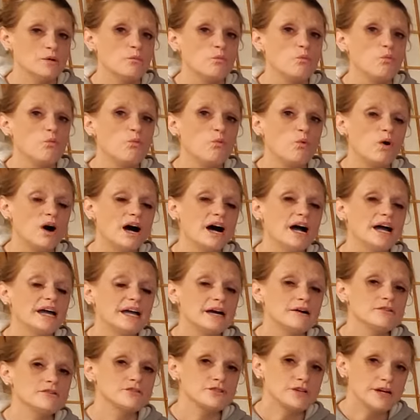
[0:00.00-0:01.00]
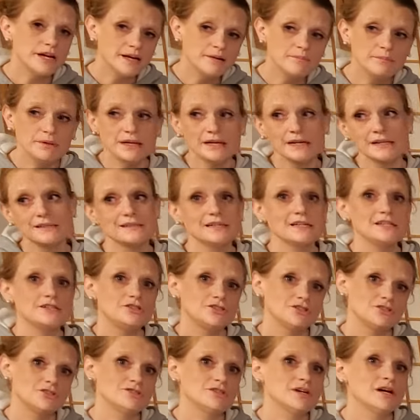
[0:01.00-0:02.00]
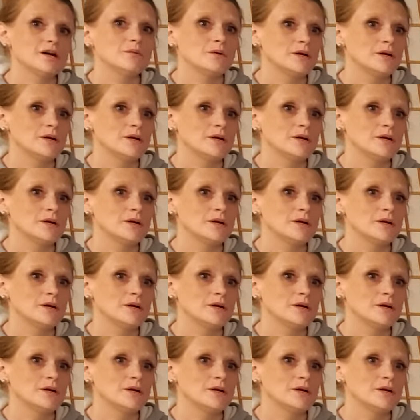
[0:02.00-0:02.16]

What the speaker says: them why I was crying, because I just saw